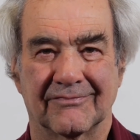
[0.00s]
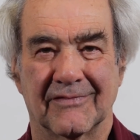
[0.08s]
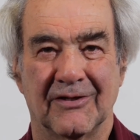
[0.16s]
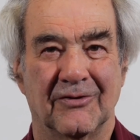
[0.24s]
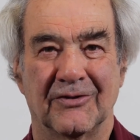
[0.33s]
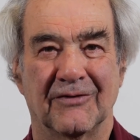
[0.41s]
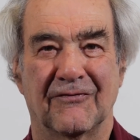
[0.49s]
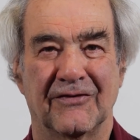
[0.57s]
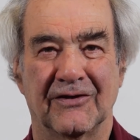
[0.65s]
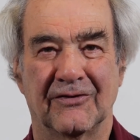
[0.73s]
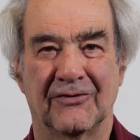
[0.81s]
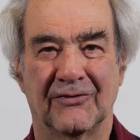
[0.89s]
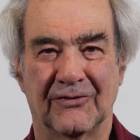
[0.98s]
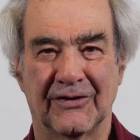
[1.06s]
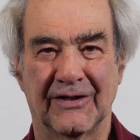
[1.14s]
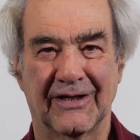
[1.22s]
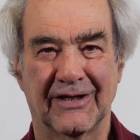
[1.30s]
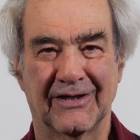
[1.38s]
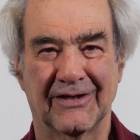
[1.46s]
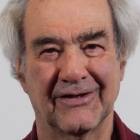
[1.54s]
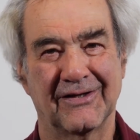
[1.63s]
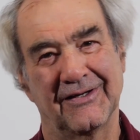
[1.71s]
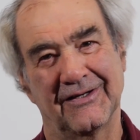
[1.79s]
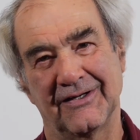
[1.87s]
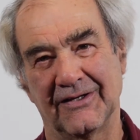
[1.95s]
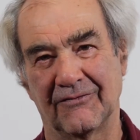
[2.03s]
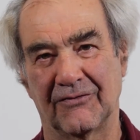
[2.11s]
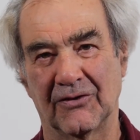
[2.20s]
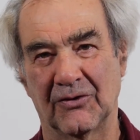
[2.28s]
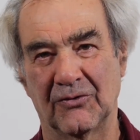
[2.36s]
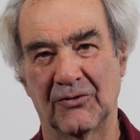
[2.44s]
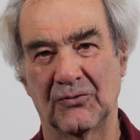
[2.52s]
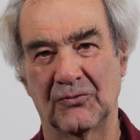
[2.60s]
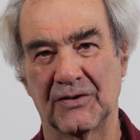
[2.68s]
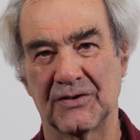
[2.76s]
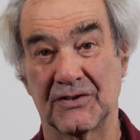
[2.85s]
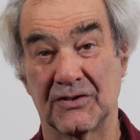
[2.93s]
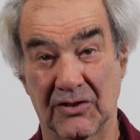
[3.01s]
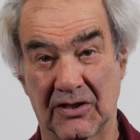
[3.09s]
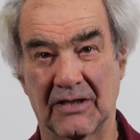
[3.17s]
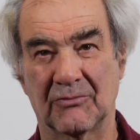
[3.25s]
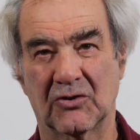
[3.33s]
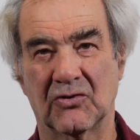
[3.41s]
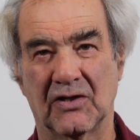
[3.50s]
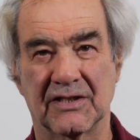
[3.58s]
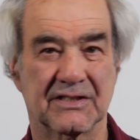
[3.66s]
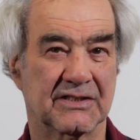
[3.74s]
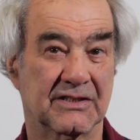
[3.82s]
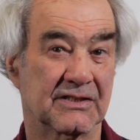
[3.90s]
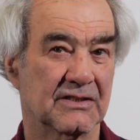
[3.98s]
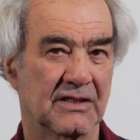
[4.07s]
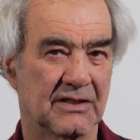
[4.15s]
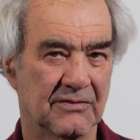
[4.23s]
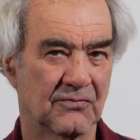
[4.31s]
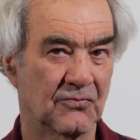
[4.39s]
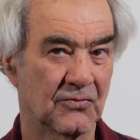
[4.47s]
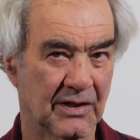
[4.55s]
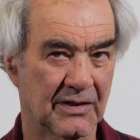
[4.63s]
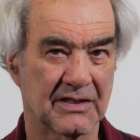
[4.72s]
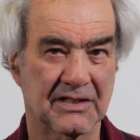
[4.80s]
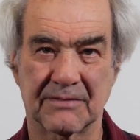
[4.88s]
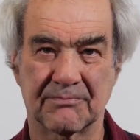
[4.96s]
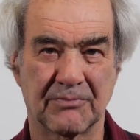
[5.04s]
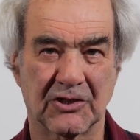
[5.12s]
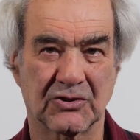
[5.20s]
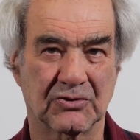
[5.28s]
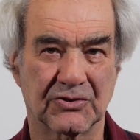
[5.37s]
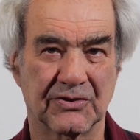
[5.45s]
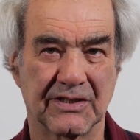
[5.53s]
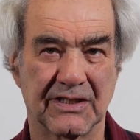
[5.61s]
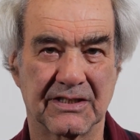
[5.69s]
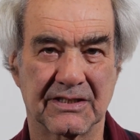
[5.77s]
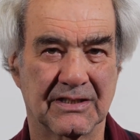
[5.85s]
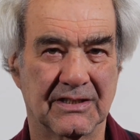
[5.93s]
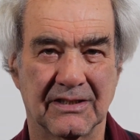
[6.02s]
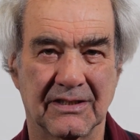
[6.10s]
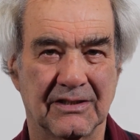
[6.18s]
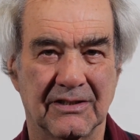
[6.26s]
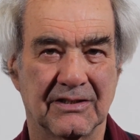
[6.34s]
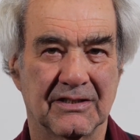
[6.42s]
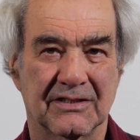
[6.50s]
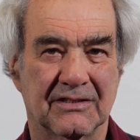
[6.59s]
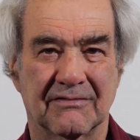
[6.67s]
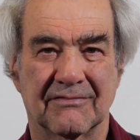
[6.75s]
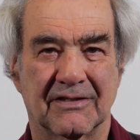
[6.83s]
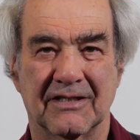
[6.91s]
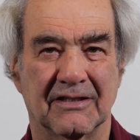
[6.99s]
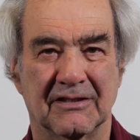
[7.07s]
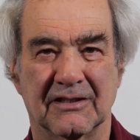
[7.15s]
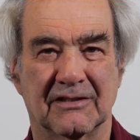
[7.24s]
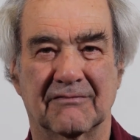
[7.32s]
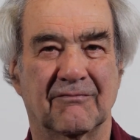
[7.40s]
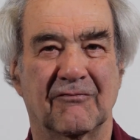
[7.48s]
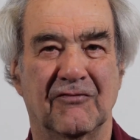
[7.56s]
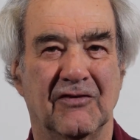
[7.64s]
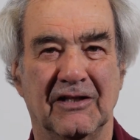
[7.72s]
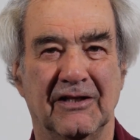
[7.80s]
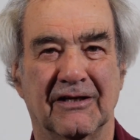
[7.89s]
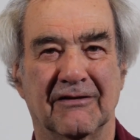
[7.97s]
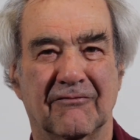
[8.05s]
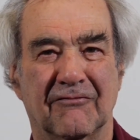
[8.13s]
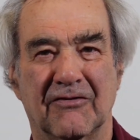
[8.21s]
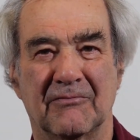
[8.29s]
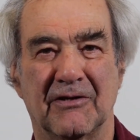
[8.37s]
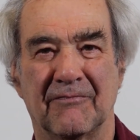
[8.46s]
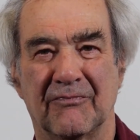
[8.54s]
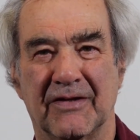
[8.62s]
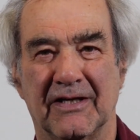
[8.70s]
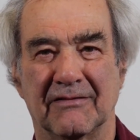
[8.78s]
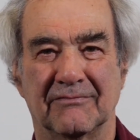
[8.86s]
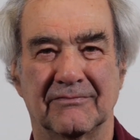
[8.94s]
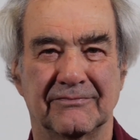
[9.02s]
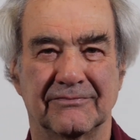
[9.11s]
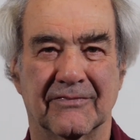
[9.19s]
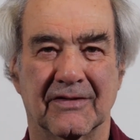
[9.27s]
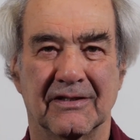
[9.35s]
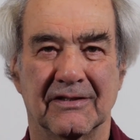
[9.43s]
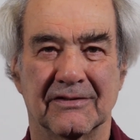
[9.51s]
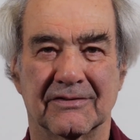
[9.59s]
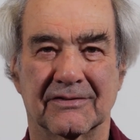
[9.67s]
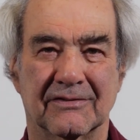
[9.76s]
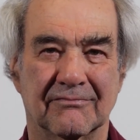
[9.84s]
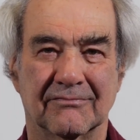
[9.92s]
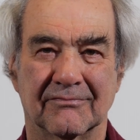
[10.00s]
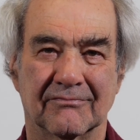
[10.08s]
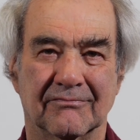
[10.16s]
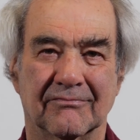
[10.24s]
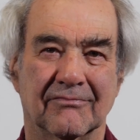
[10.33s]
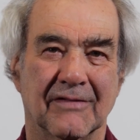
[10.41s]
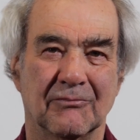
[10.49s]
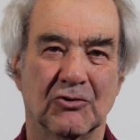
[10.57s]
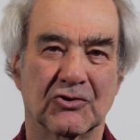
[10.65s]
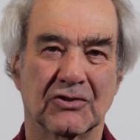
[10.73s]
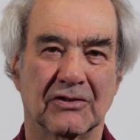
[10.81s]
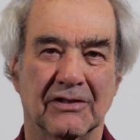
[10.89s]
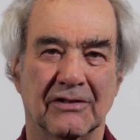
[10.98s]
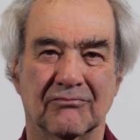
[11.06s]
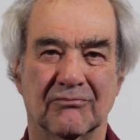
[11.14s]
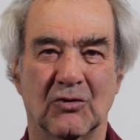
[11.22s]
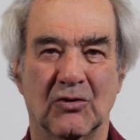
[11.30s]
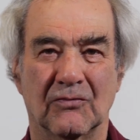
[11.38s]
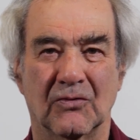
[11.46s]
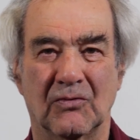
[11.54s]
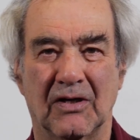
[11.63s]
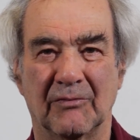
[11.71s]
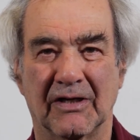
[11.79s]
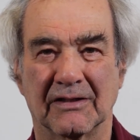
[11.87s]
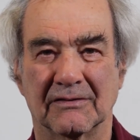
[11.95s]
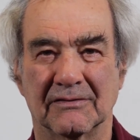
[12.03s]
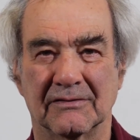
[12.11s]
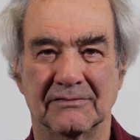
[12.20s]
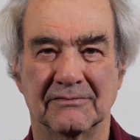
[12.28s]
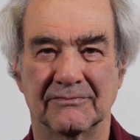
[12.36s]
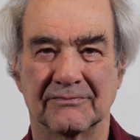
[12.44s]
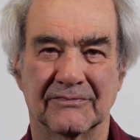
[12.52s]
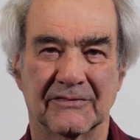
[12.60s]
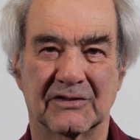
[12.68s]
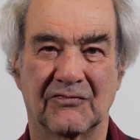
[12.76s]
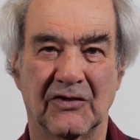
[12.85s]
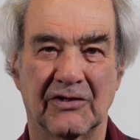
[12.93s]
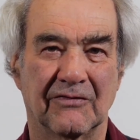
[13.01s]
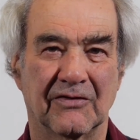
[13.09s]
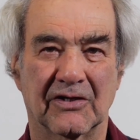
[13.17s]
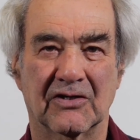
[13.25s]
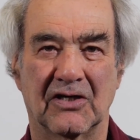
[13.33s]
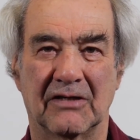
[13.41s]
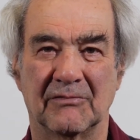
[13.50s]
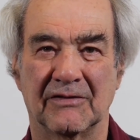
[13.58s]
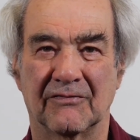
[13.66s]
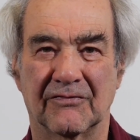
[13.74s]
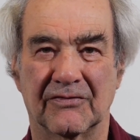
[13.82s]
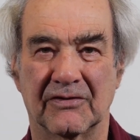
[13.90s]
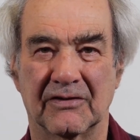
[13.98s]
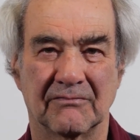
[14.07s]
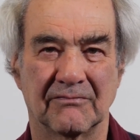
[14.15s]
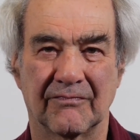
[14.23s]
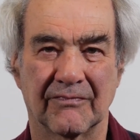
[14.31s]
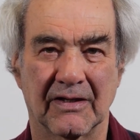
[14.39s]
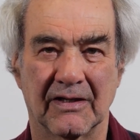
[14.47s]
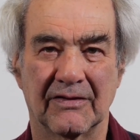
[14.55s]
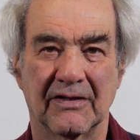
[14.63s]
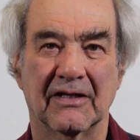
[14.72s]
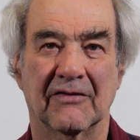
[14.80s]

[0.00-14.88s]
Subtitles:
you feel like if you're out in the woods and you come across one of these special trees, you just get this feeling from it that is emotionally overwhelming. And it's very, very common for, I think,